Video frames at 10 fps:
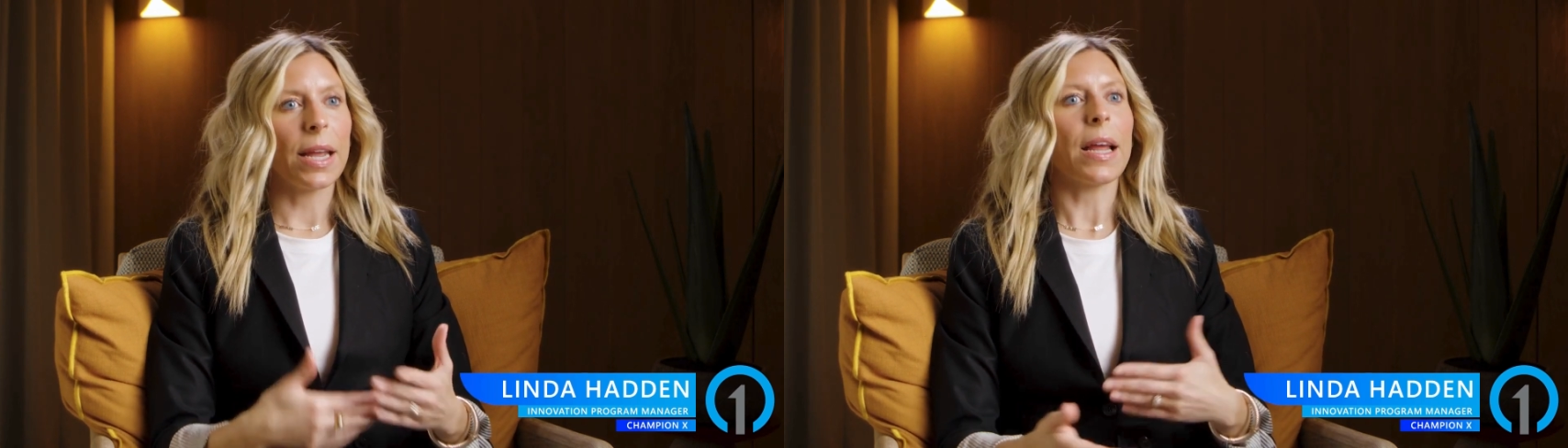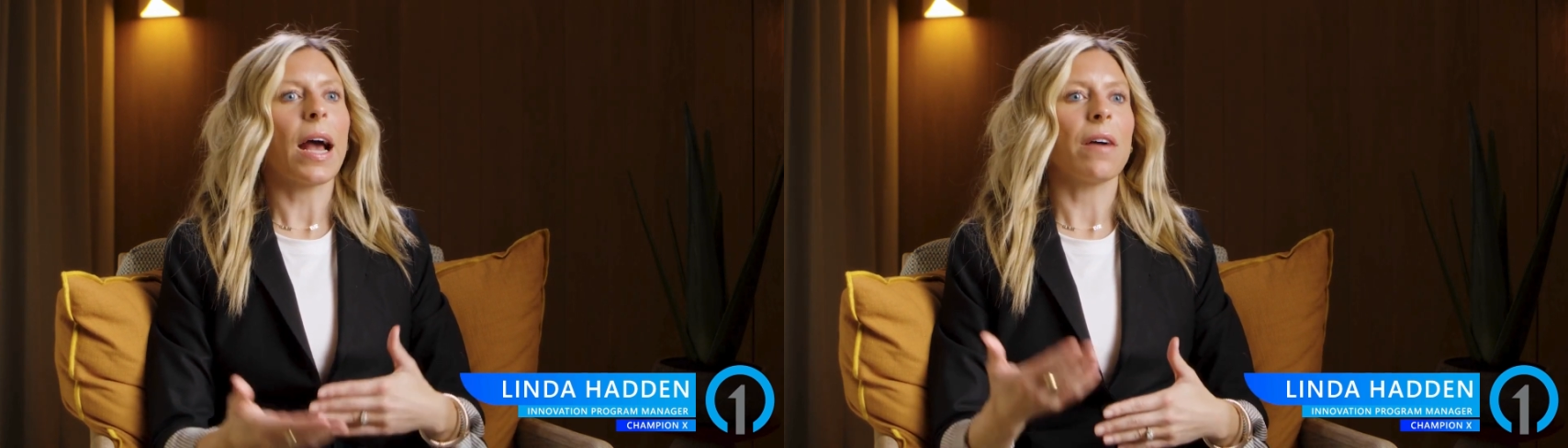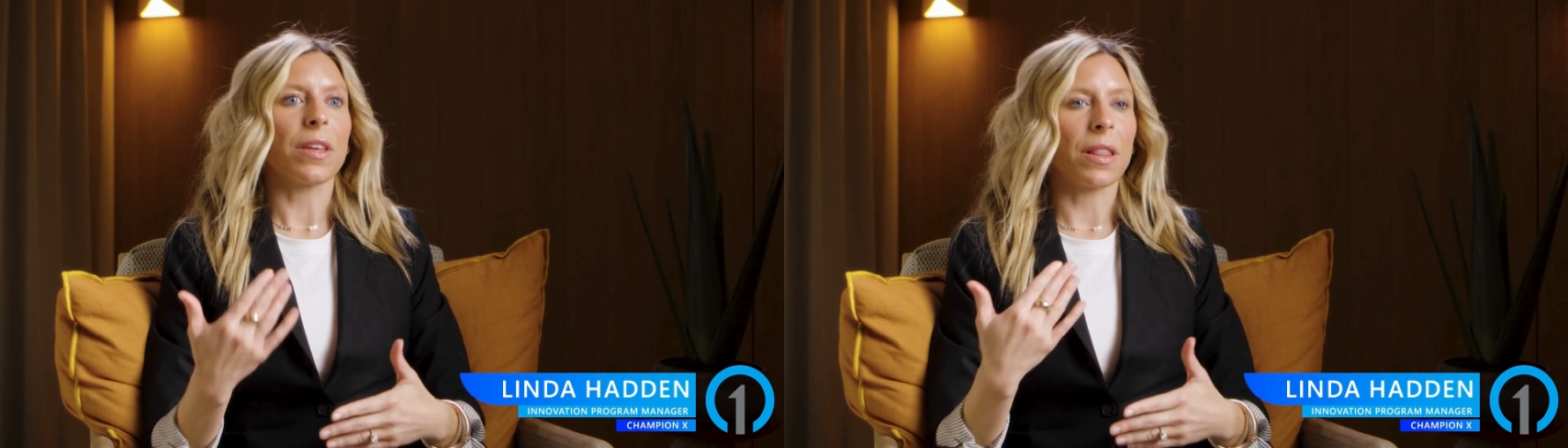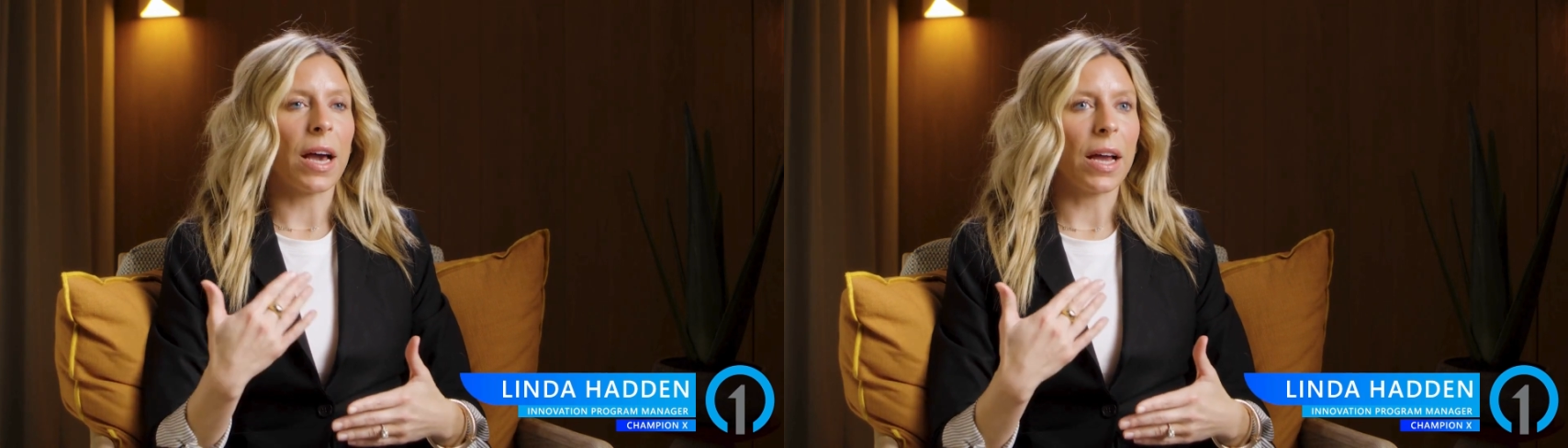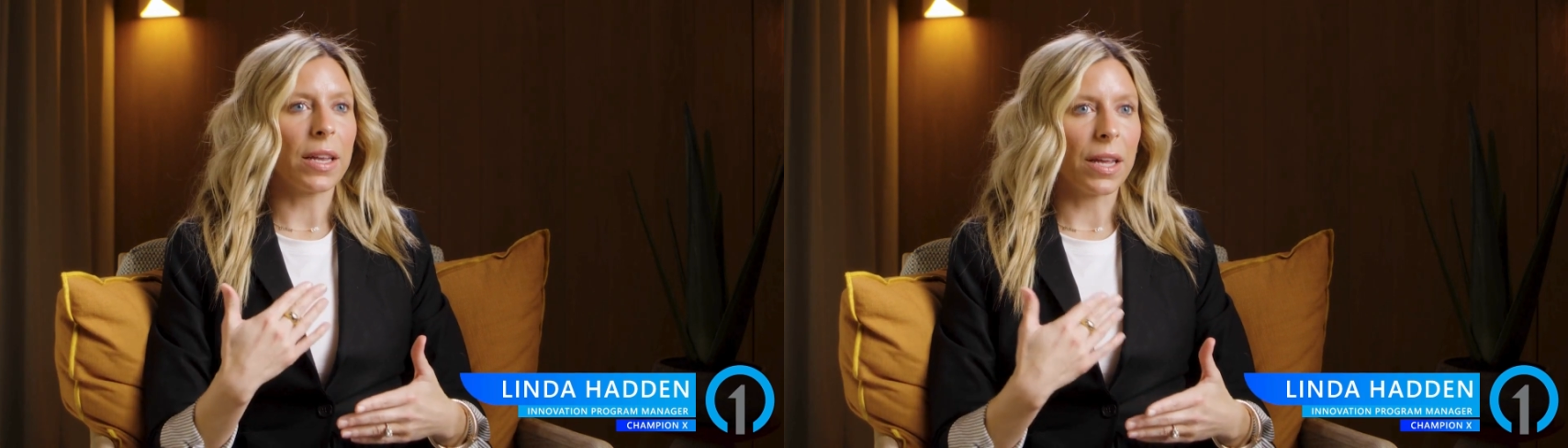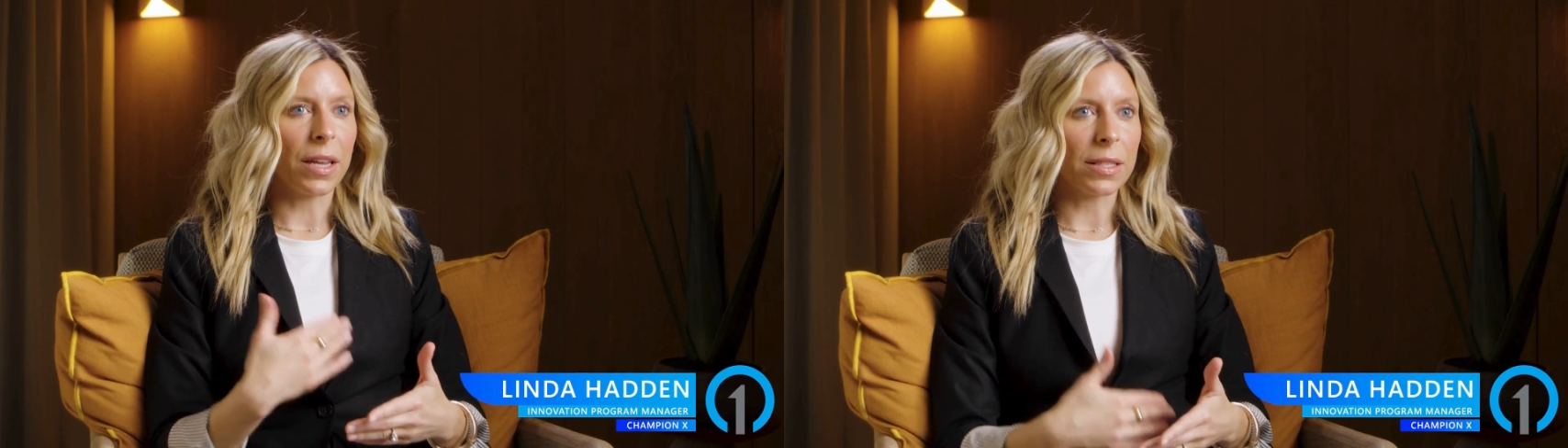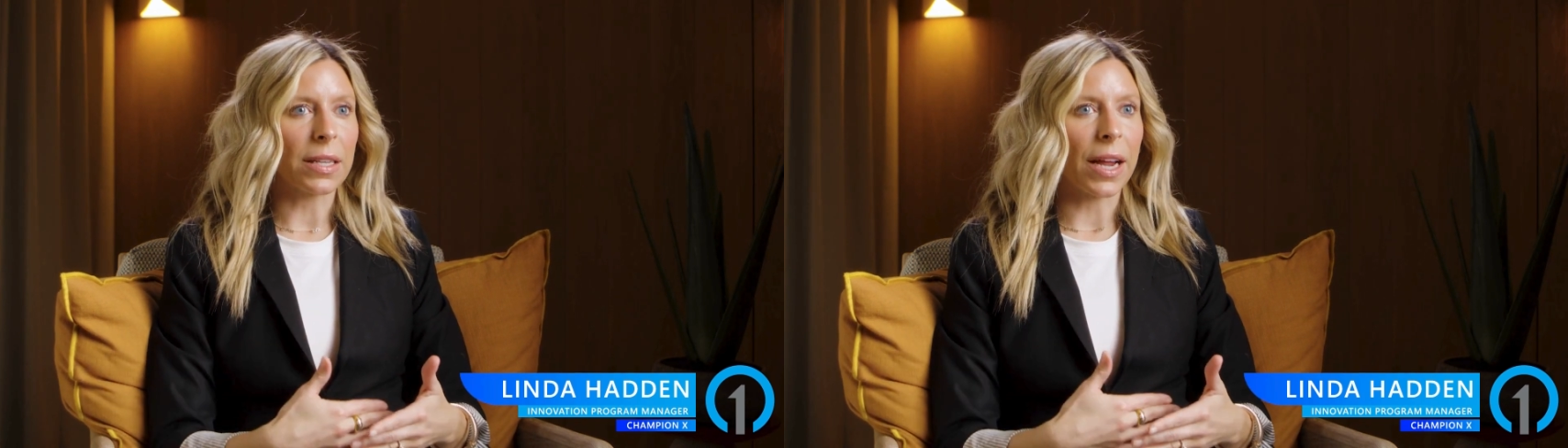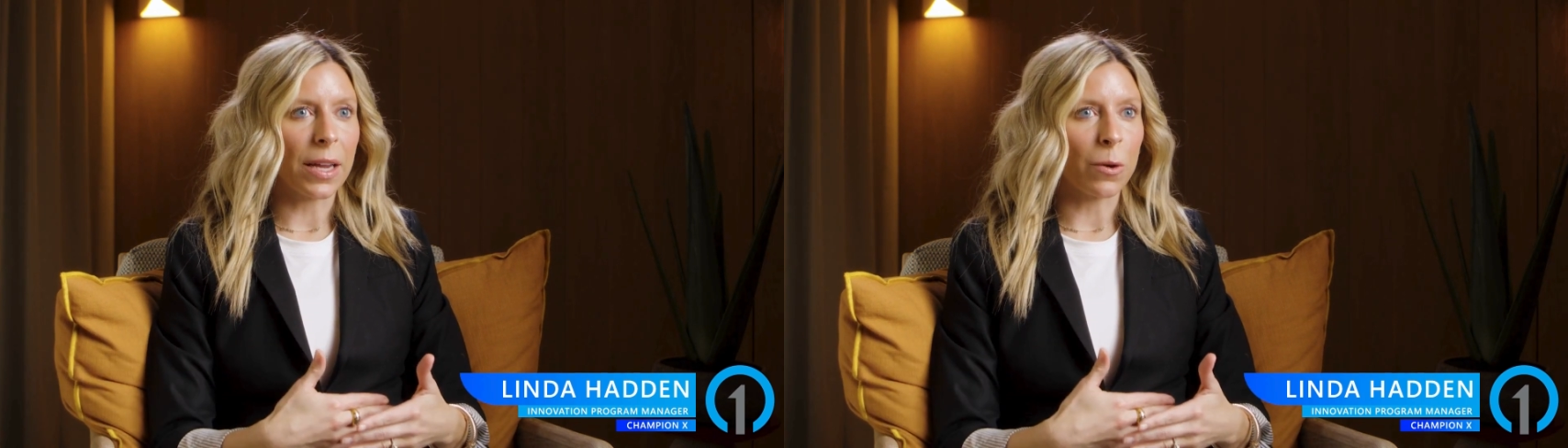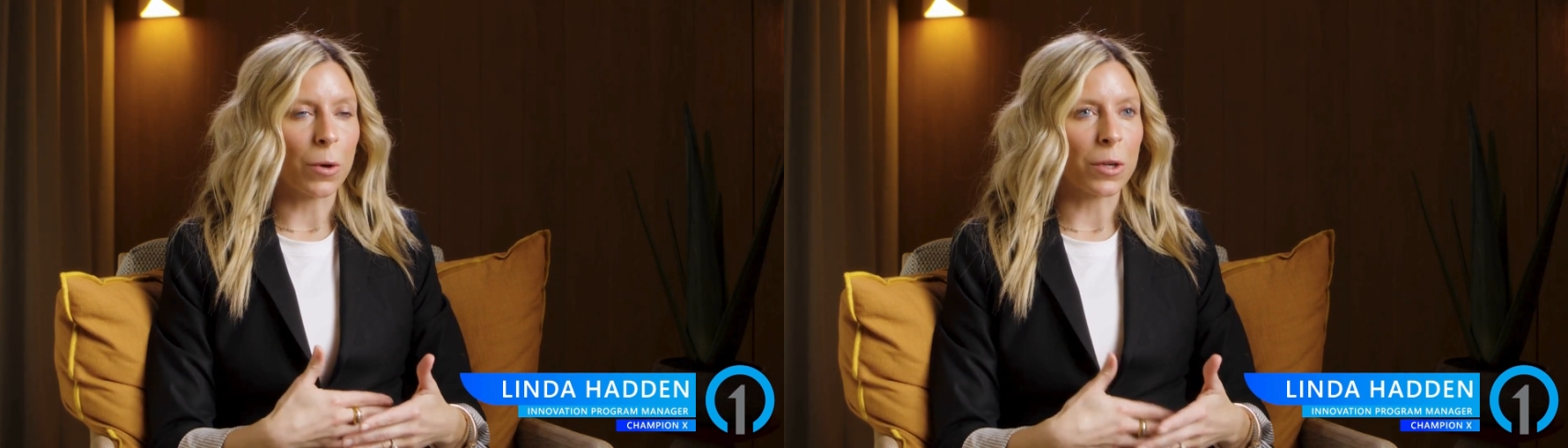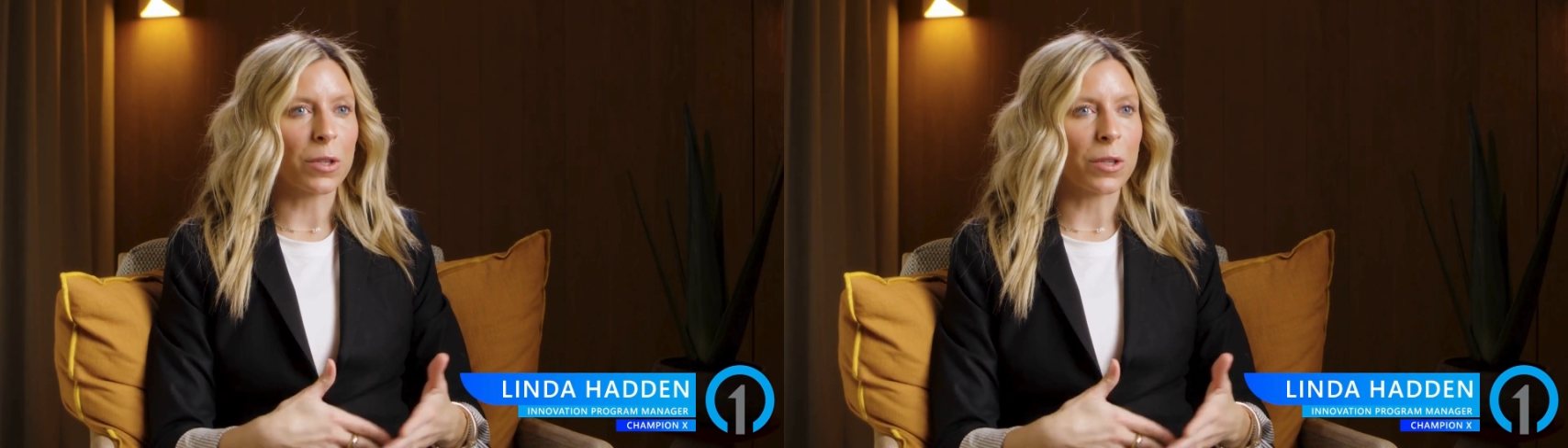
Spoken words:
and having that insight in order